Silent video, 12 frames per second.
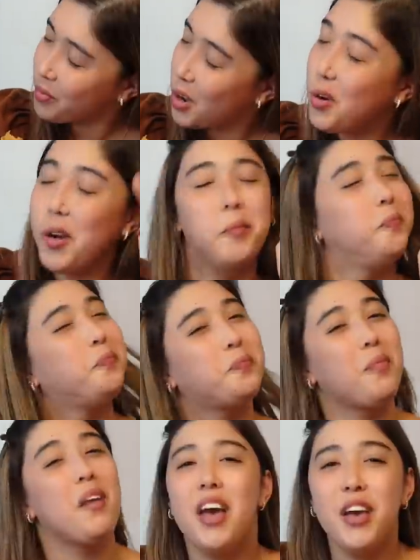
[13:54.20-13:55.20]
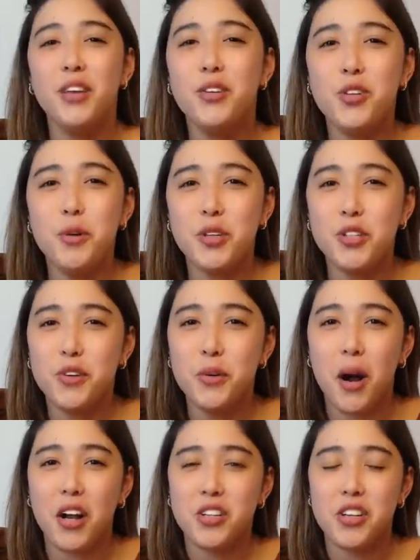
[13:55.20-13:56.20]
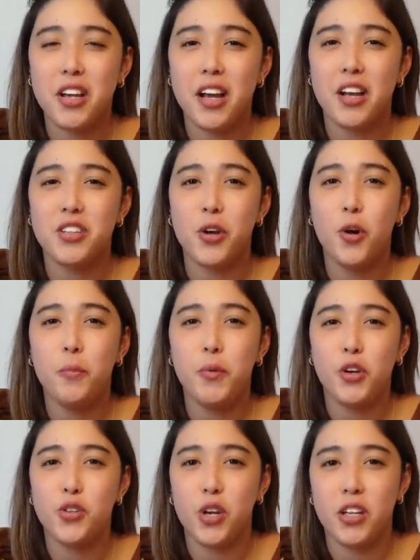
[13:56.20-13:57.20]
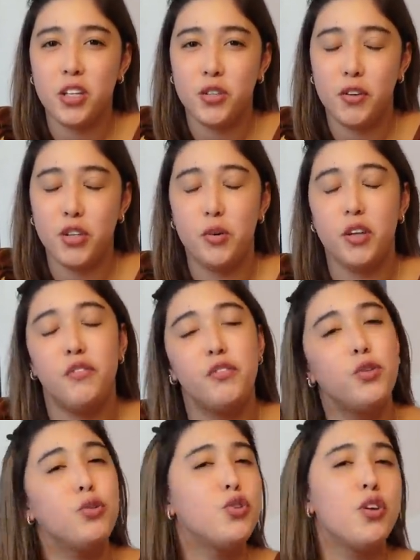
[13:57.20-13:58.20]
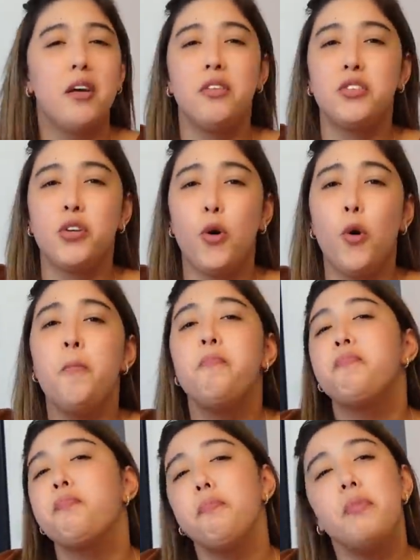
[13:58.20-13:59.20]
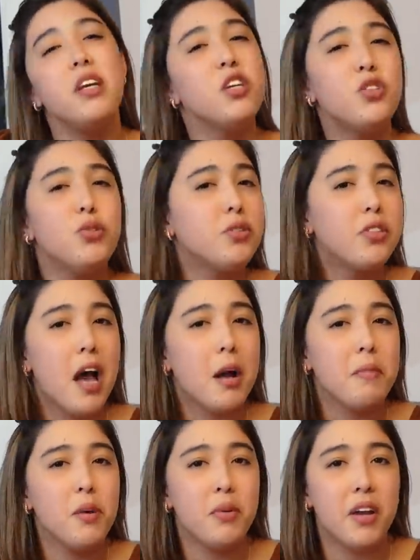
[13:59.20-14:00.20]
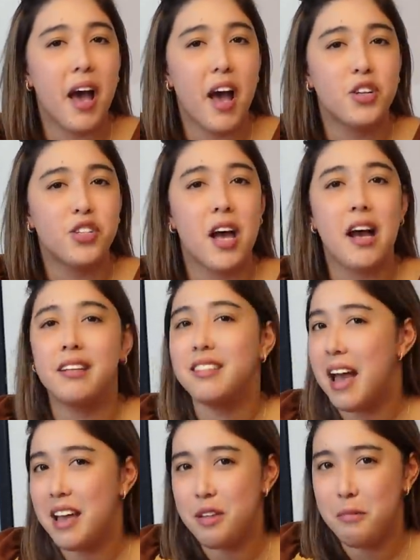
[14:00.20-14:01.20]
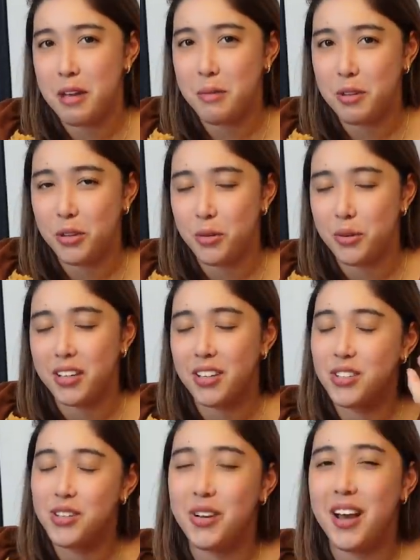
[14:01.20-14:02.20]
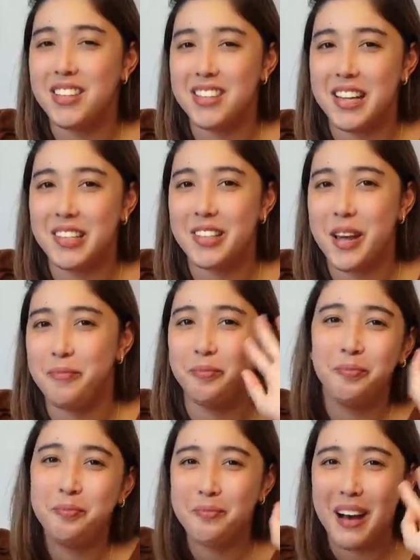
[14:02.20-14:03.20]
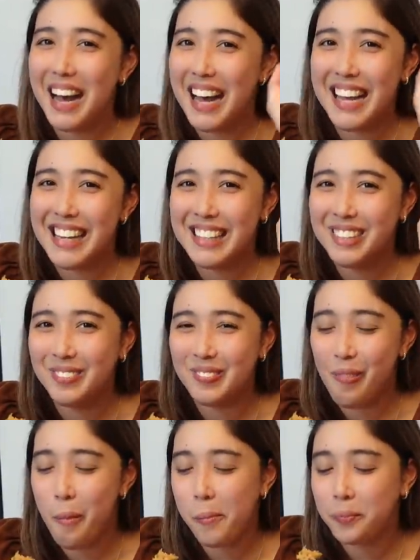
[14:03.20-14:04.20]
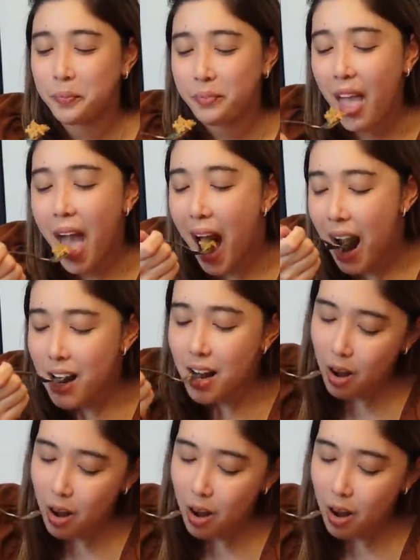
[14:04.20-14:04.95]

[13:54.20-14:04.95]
Okay. Thank you so much for watching, guys. I hope you enjoyed this video. And if you do try this at home, please do tag me with the hashtag DannyMadeMeDoIt. I'll you guys next time. Bye!